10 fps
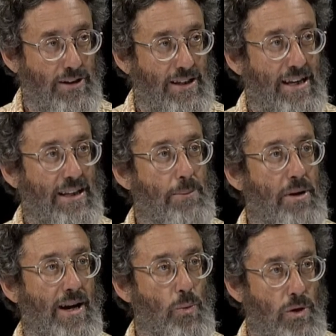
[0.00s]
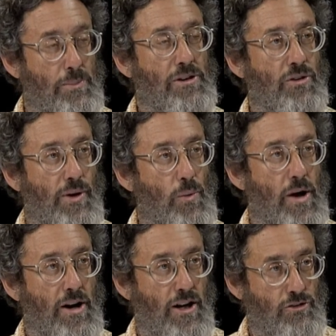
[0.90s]
lately, but I will be doing one
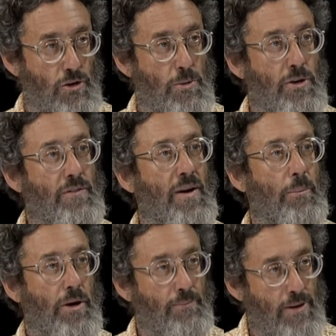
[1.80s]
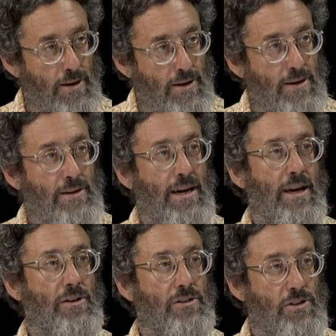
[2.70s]
in October and November. Okay.
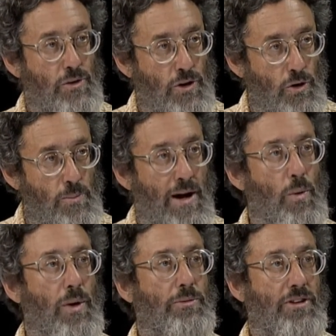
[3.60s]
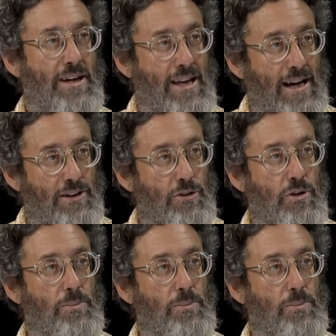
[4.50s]
And you can go to my website calendar at